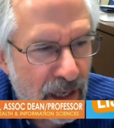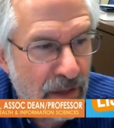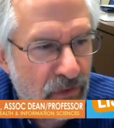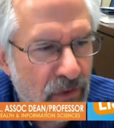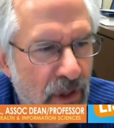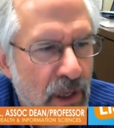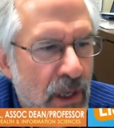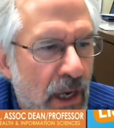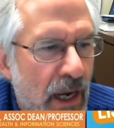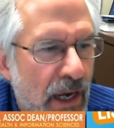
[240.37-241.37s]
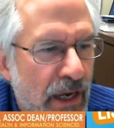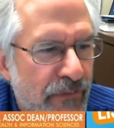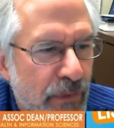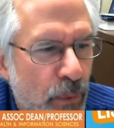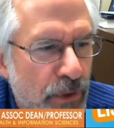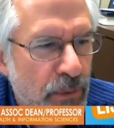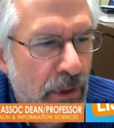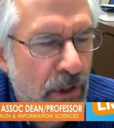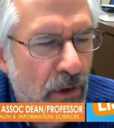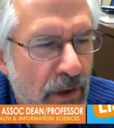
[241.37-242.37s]
us uh, if it were
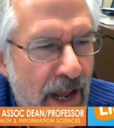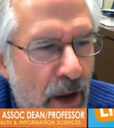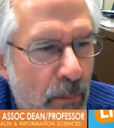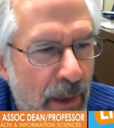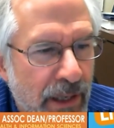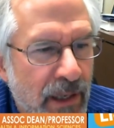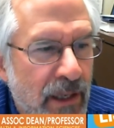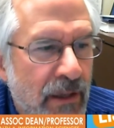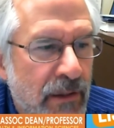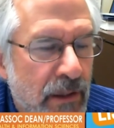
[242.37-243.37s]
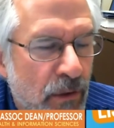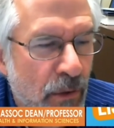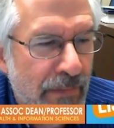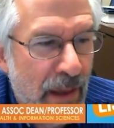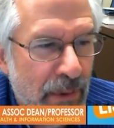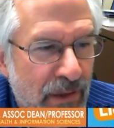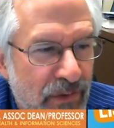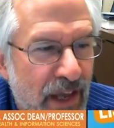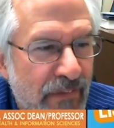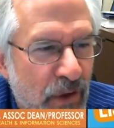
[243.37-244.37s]
to occur now. But the, that being
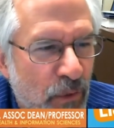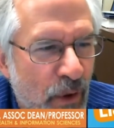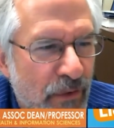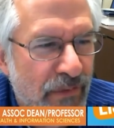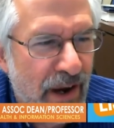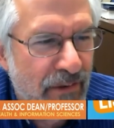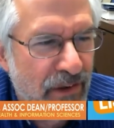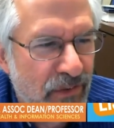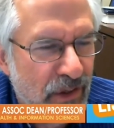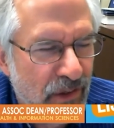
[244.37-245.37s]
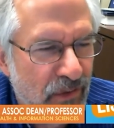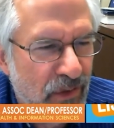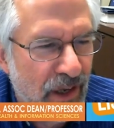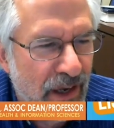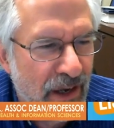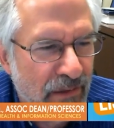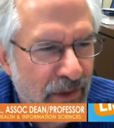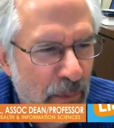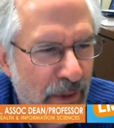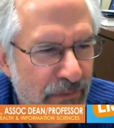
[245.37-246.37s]
said, the coronavirus is uh, a
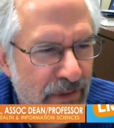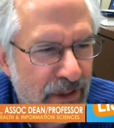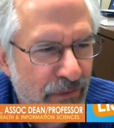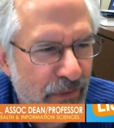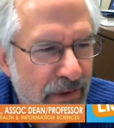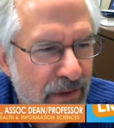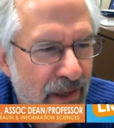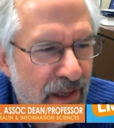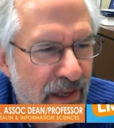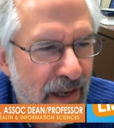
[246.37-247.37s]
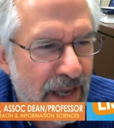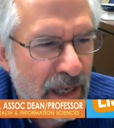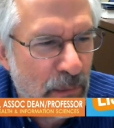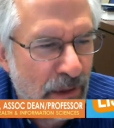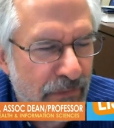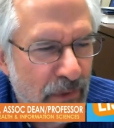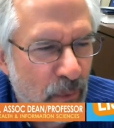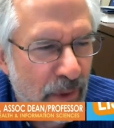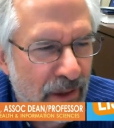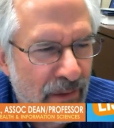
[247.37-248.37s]
little bit of a different animal, if
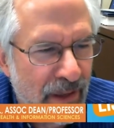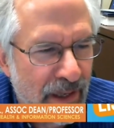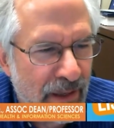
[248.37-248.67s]
you will.